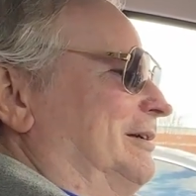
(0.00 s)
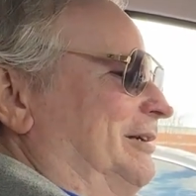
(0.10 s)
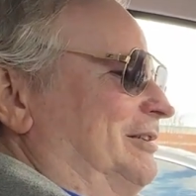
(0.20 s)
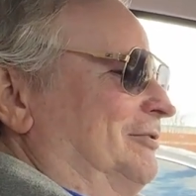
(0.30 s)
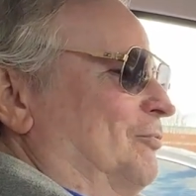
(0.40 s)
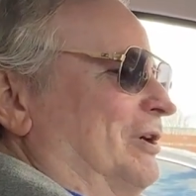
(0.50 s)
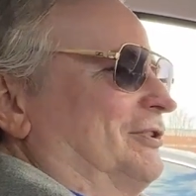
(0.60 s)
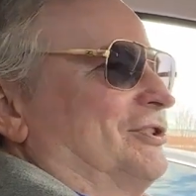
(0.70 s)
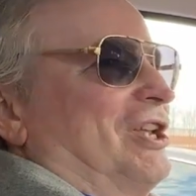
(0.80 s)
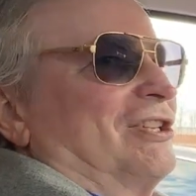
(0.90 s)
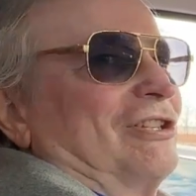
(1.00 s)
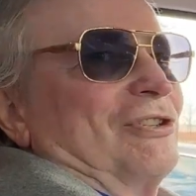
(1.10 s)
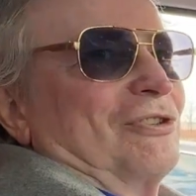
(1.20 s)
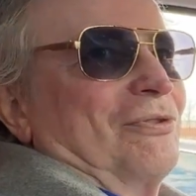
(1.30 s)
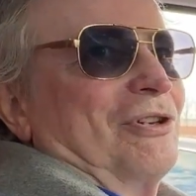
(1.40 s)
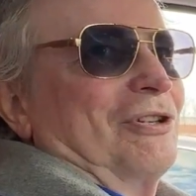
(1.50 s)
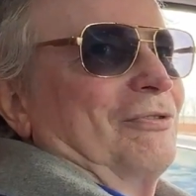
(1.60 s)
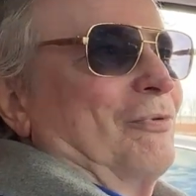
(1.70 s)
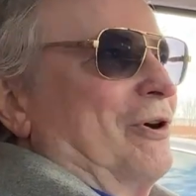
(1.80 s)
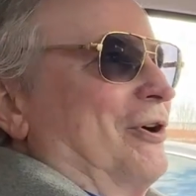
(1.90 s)
I didn't want the Tesla
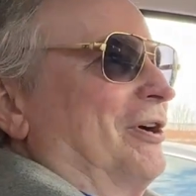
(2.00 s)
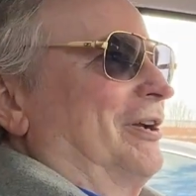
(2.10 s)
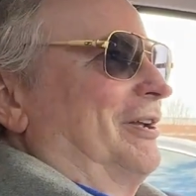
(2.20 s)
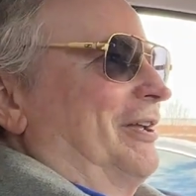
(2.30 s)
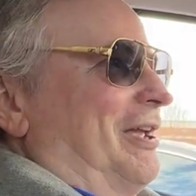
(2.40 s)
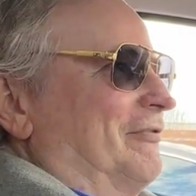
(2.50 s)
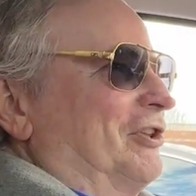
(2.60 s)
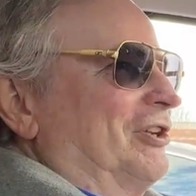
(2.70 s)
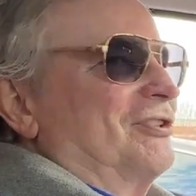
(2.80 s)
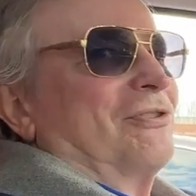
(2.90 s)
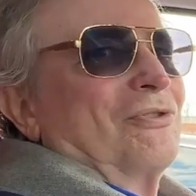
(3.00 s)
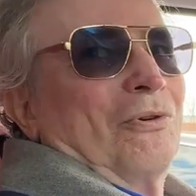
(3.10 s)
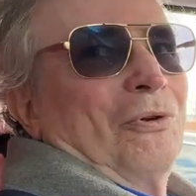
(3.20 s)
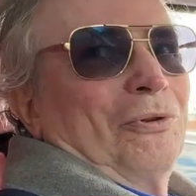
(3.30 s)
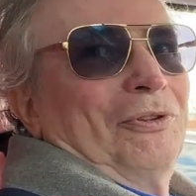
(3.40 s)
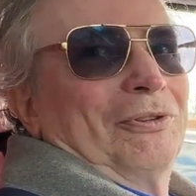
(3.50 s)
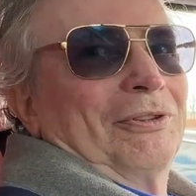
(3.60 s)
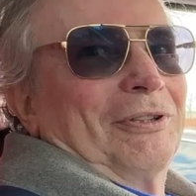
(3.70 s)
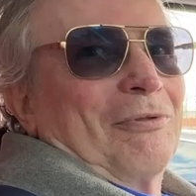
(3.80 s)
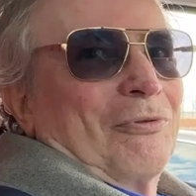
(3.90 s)
screen where everything is controlled
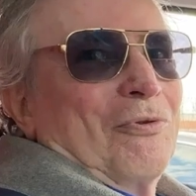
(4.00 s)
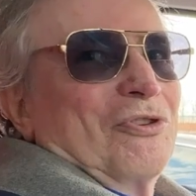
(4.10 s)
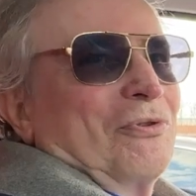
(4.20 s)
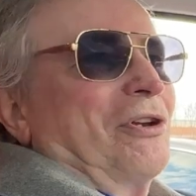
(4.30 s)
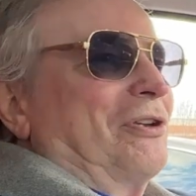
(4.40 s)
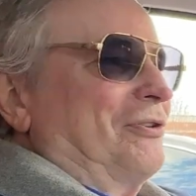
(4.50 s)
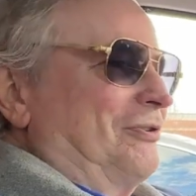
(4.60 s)
through the screen.